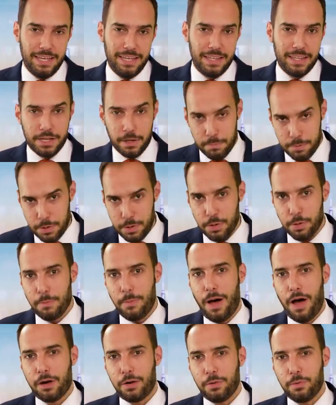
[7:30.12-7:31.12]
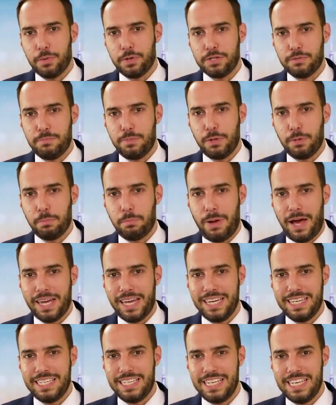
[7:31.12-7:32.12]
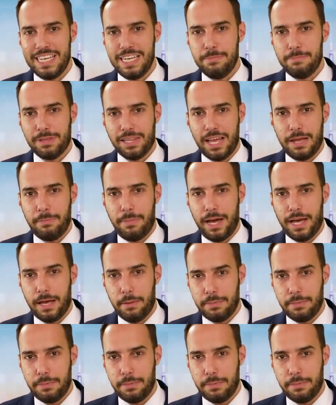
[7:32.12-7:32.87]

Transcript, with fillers: The computer model was built by a team led by